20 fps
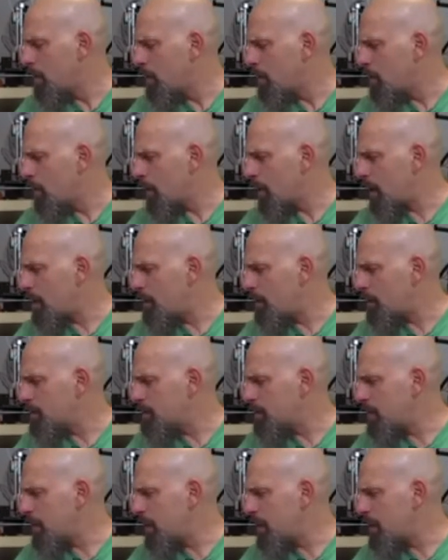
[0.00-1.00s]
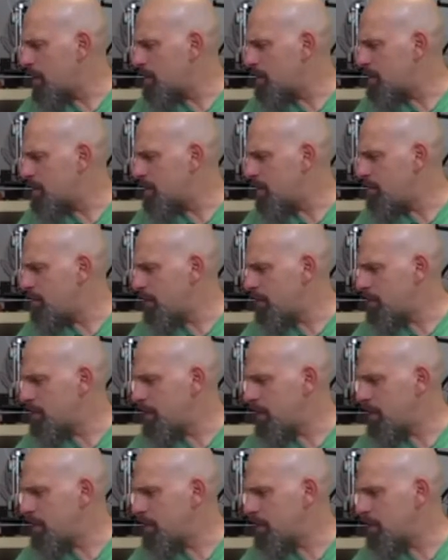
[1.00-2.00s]
Where can a person get a simple
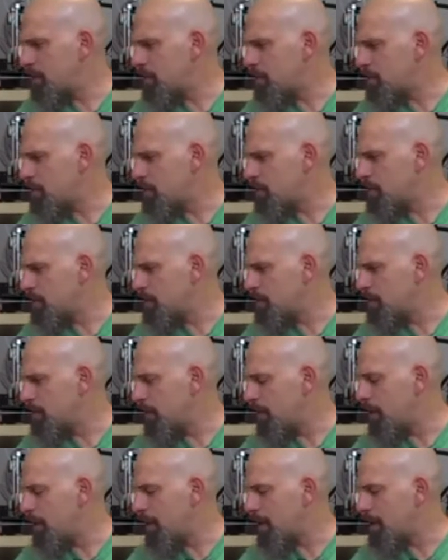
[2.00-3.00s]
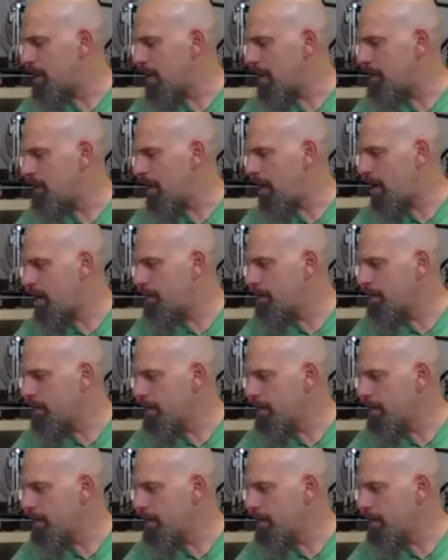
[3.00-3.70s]
T-shirt uh, like Dave had?